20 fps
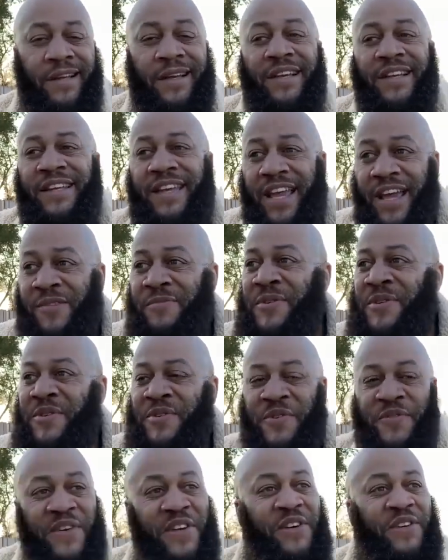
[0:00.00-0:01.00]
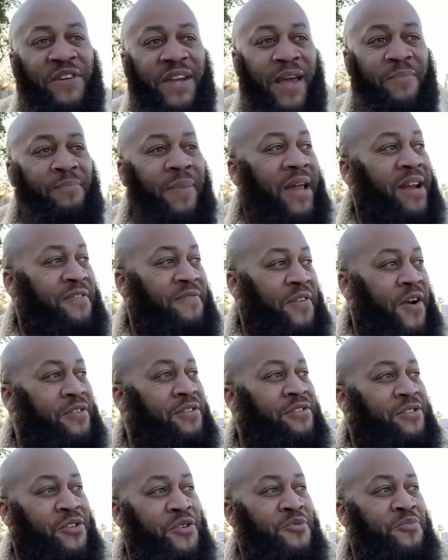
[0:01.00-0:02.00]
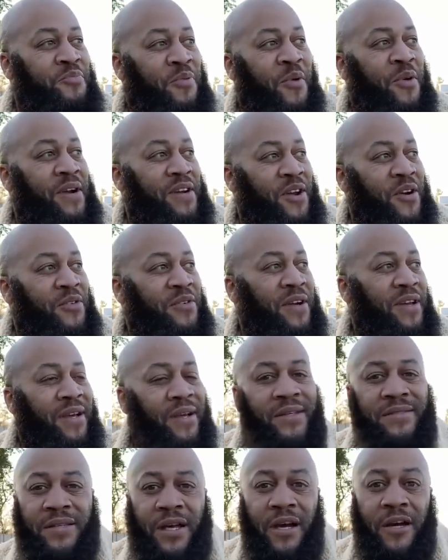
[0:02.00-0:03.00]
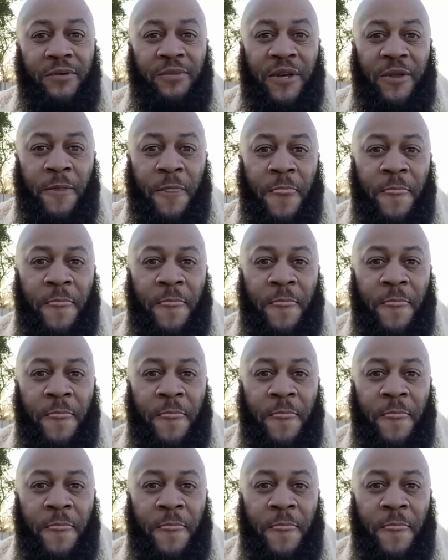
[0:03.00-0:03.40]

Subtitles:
Yeah, I'm going to do a video on that. Metaverse 2.0 is coming.